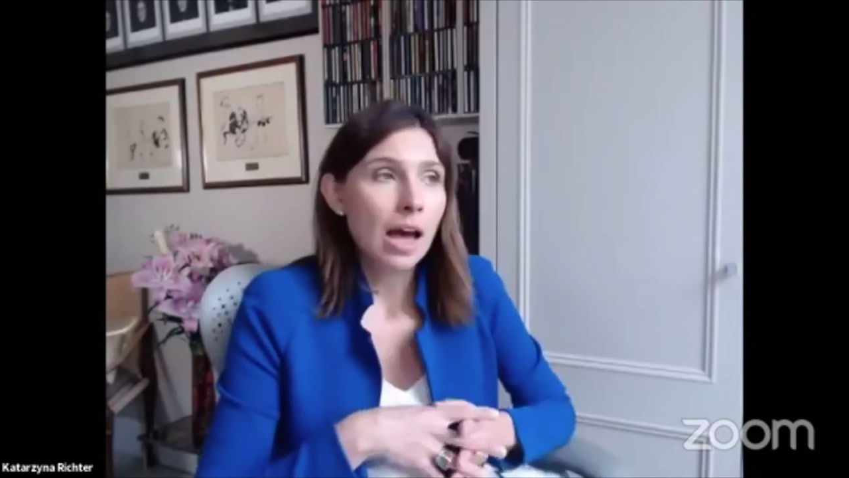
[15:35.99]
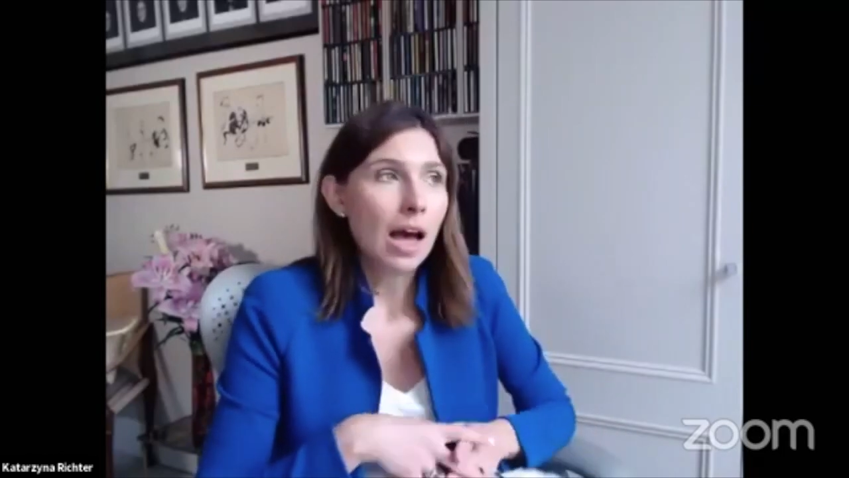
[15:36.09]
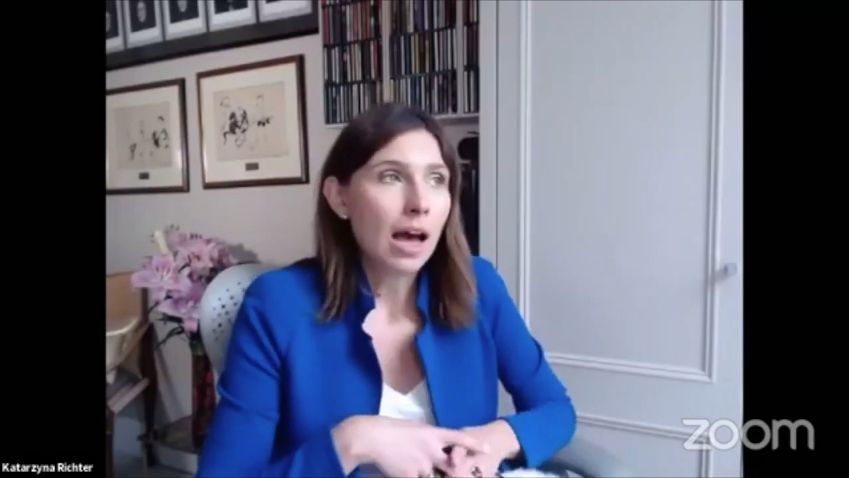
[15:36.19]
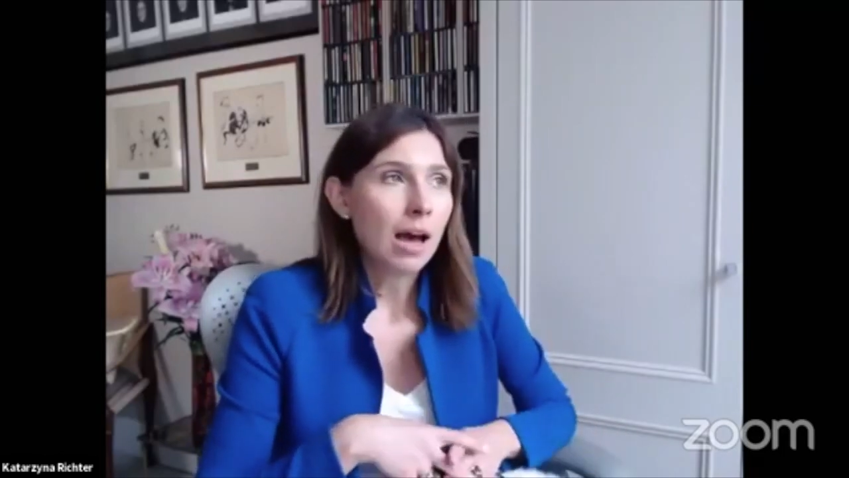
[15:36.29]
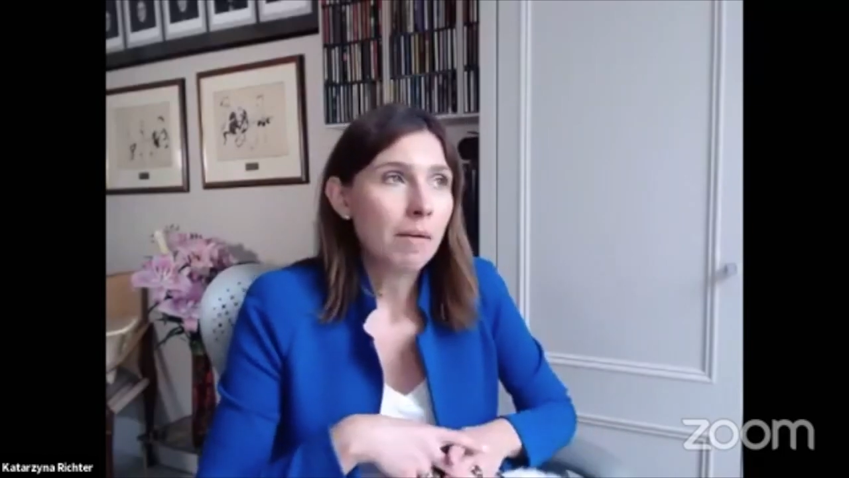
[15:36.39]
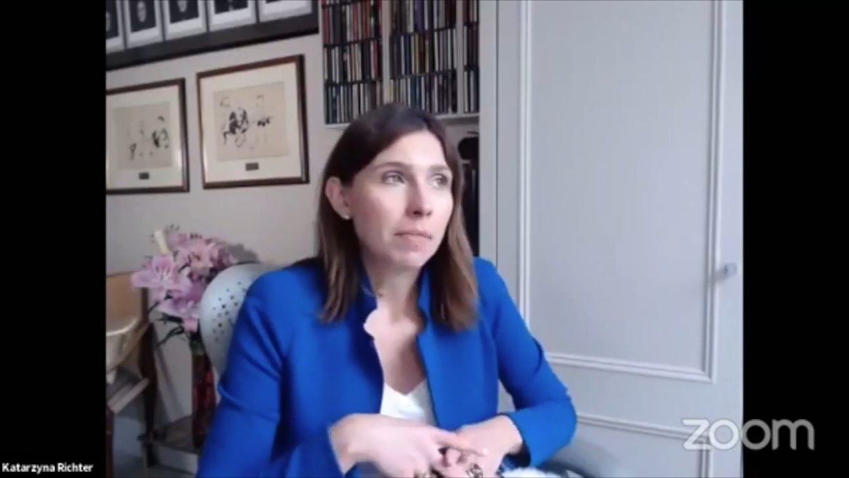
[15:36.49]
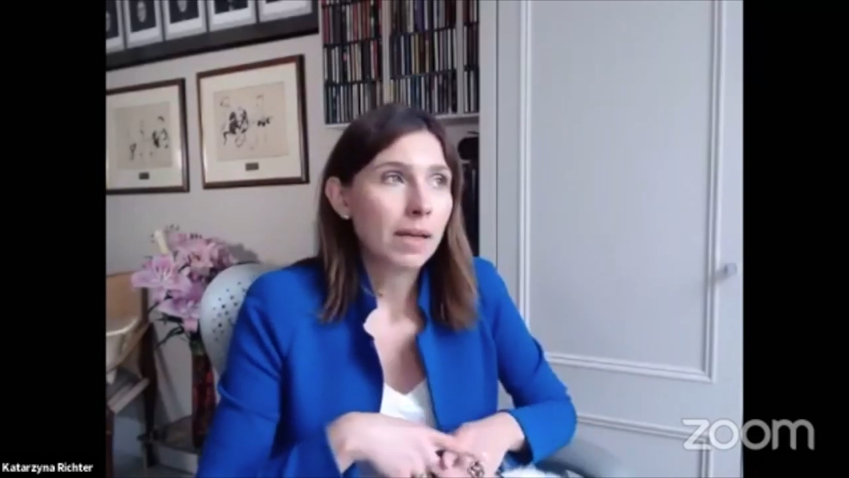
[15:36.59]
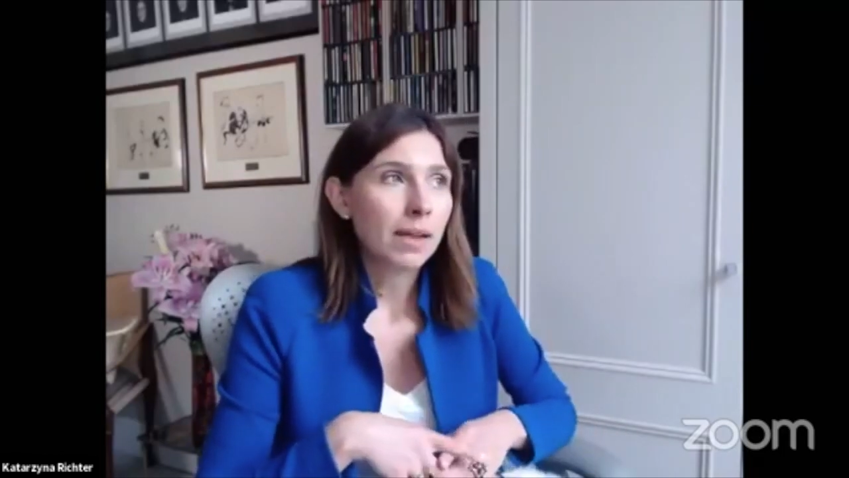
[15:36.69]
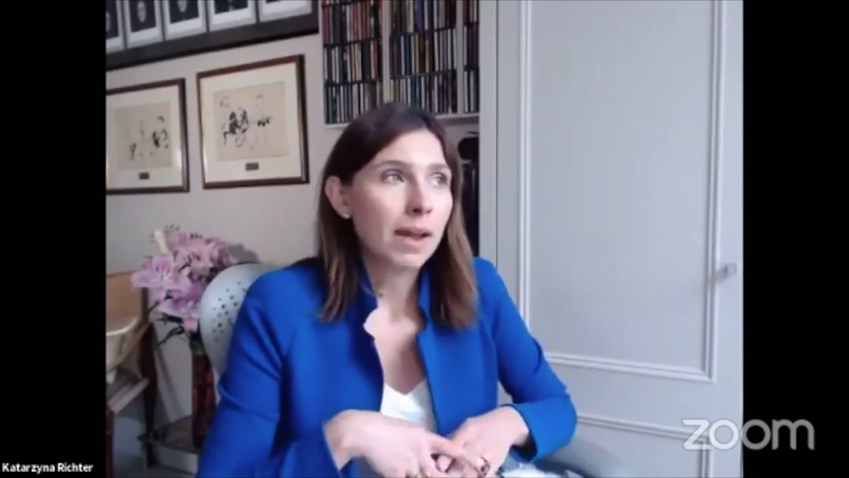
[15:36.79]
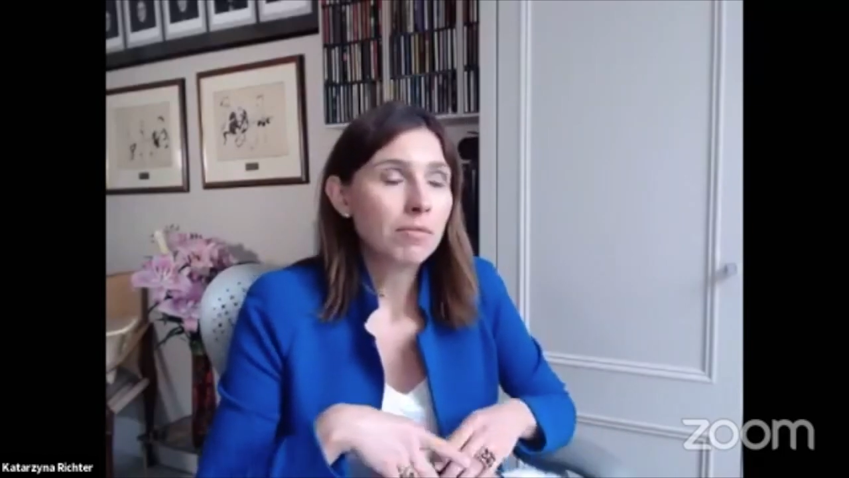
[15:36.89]

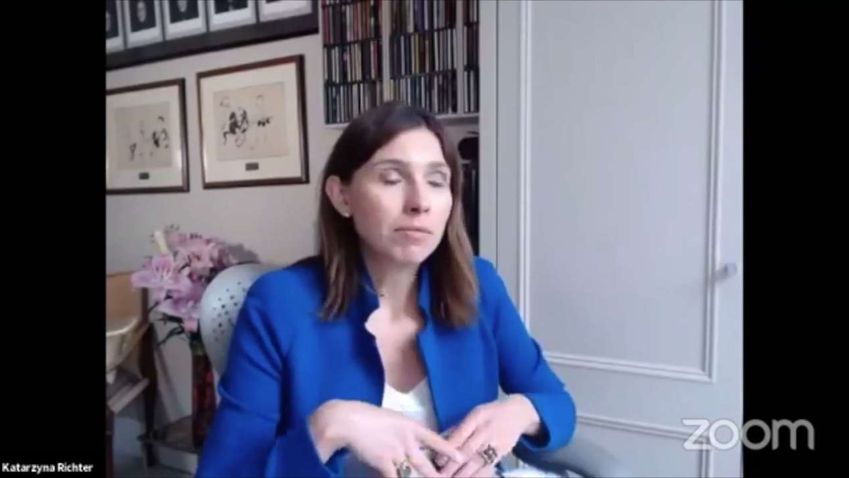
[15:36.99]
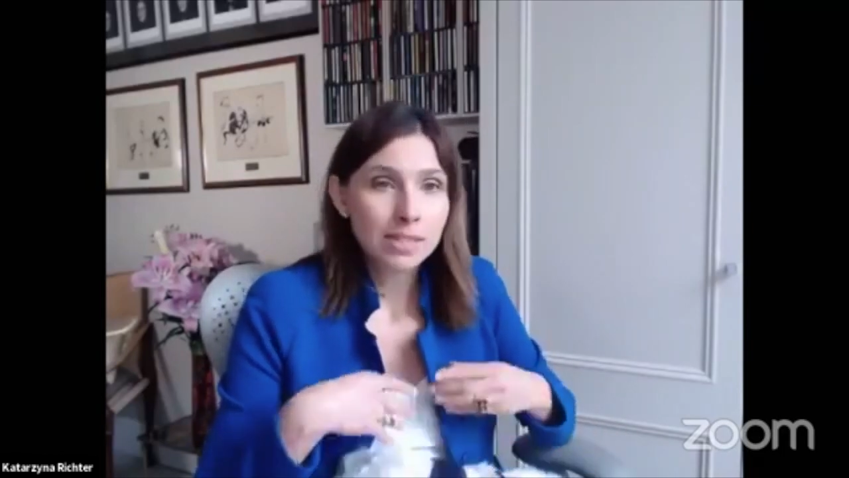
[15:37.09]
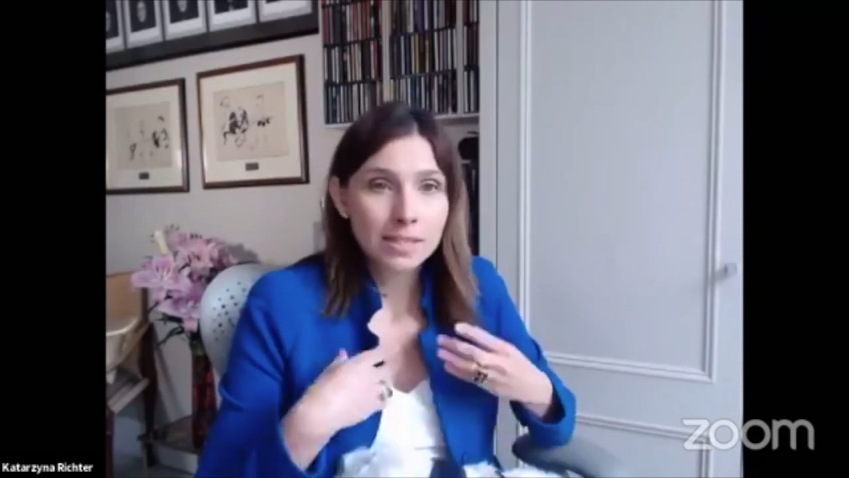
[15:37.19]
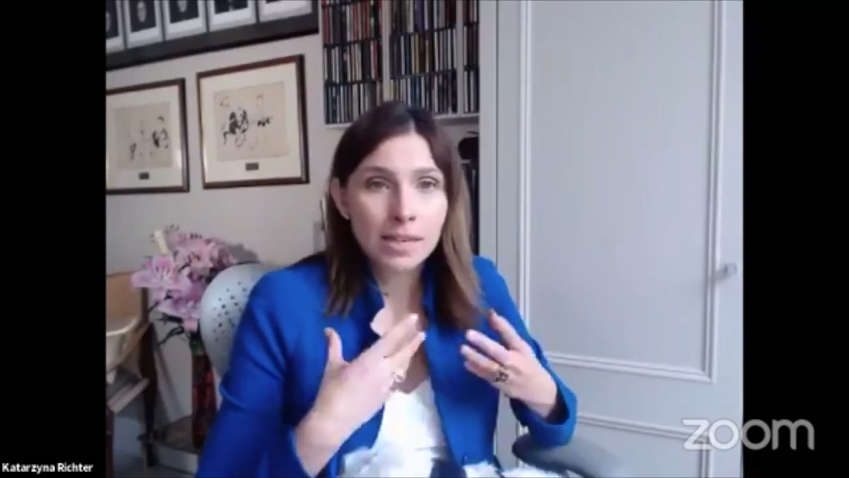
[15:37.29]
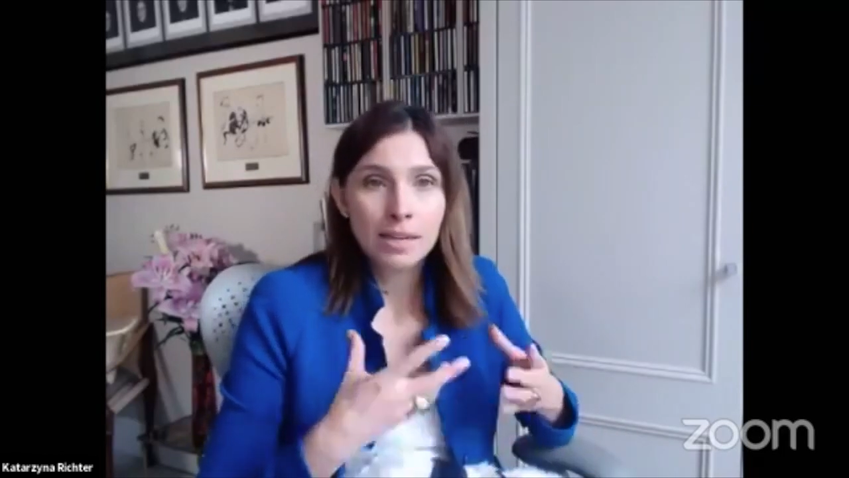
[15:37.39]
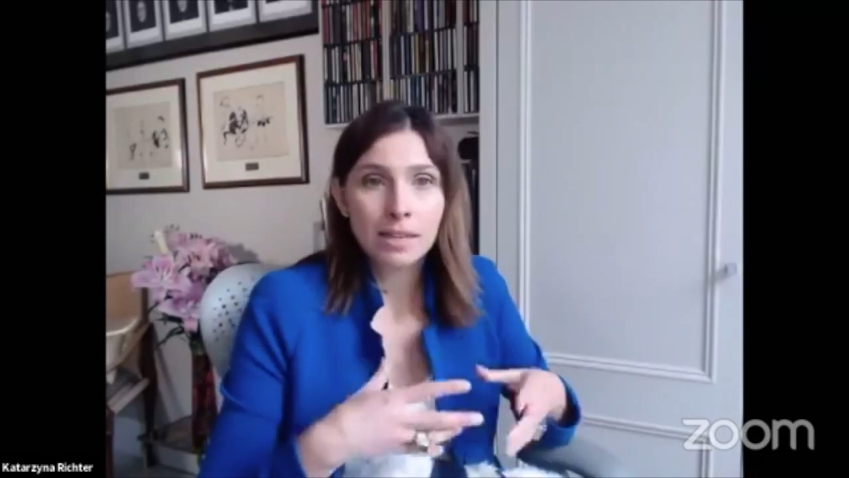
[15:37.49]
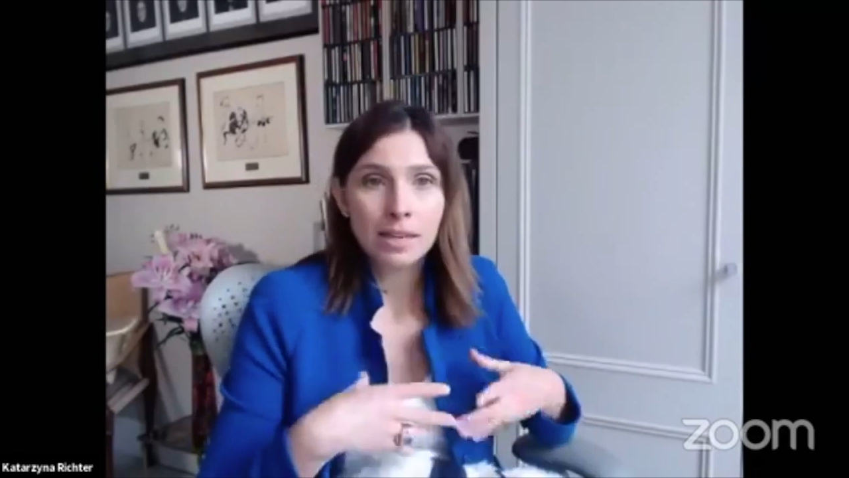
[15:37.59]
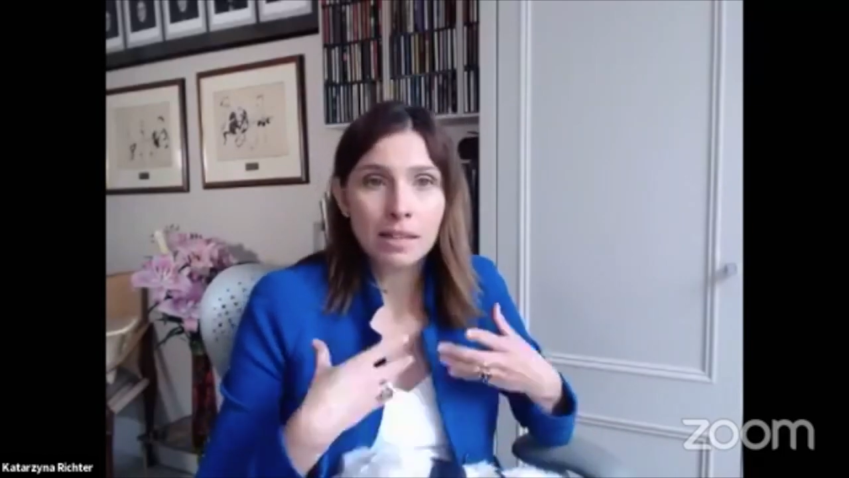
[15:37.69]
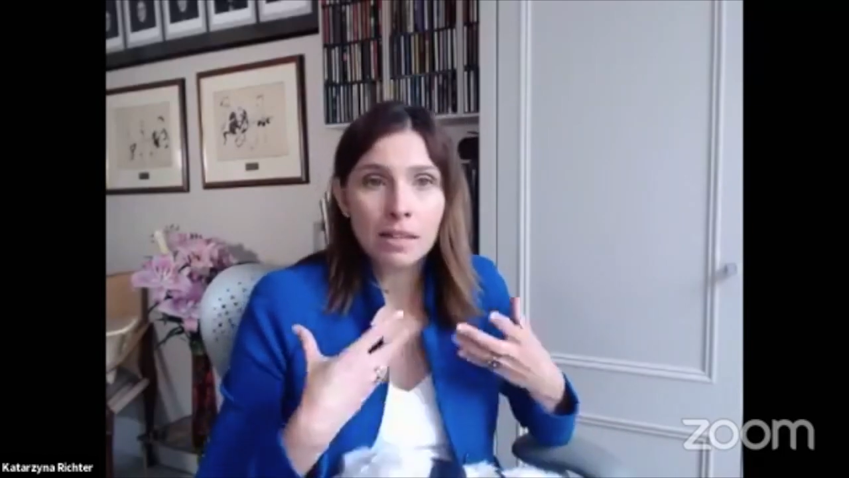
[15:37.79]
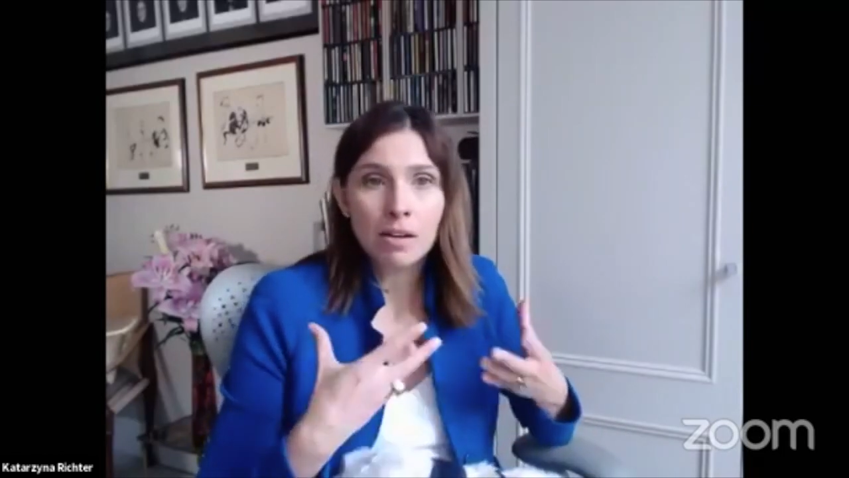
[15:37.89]
And I was just getting
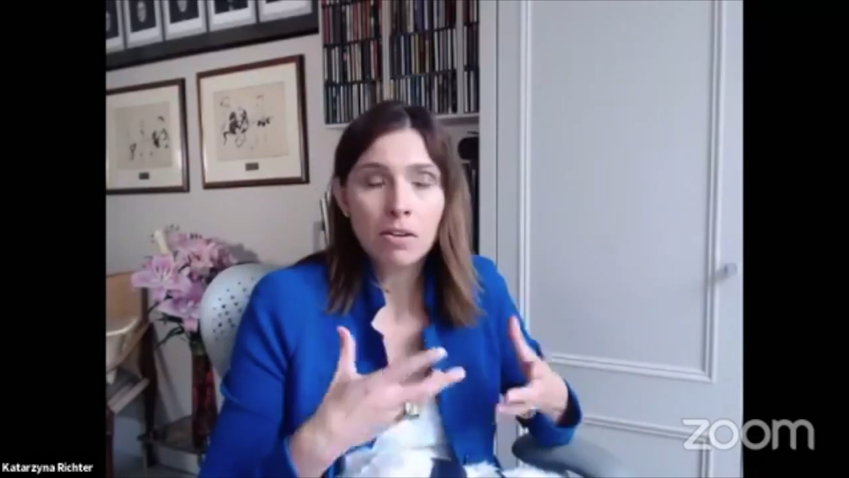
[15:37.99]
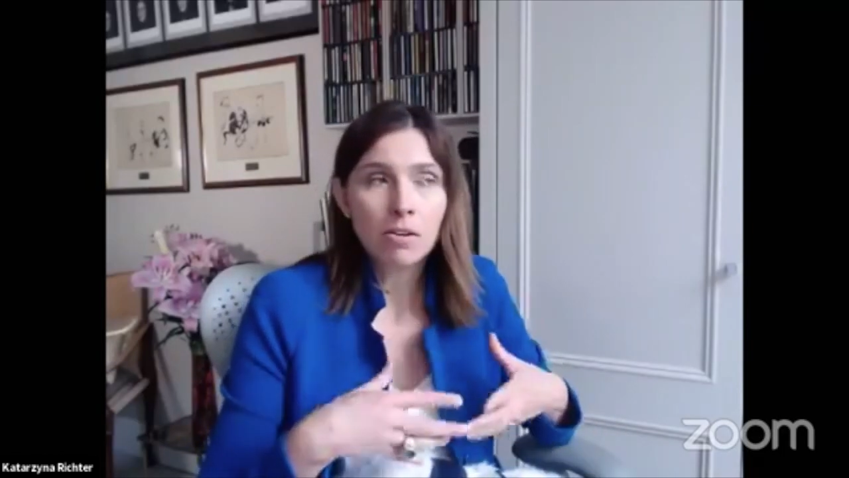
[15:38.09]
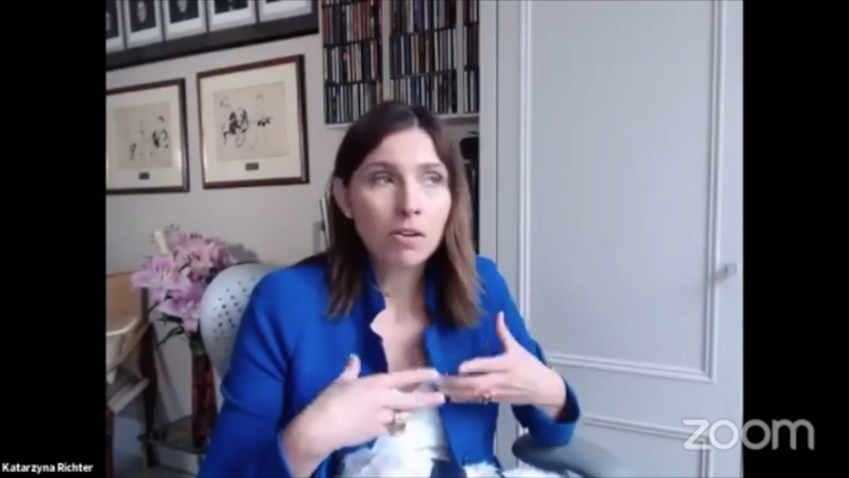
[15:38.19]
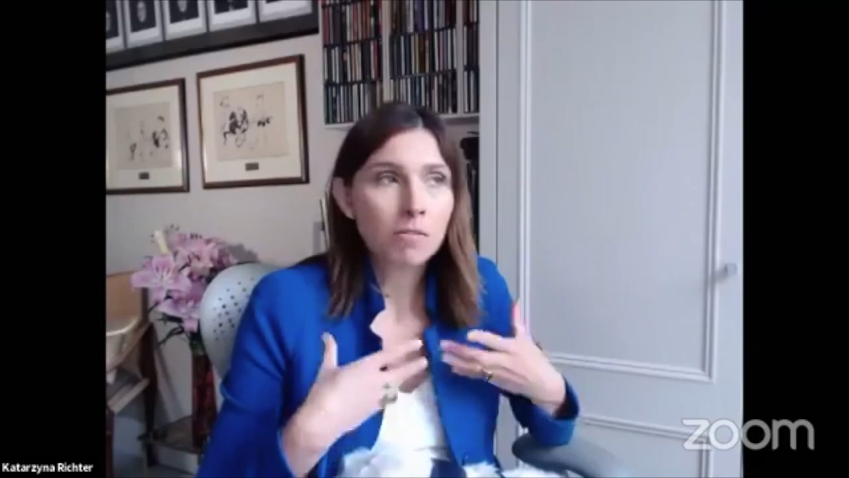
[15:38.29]
a lot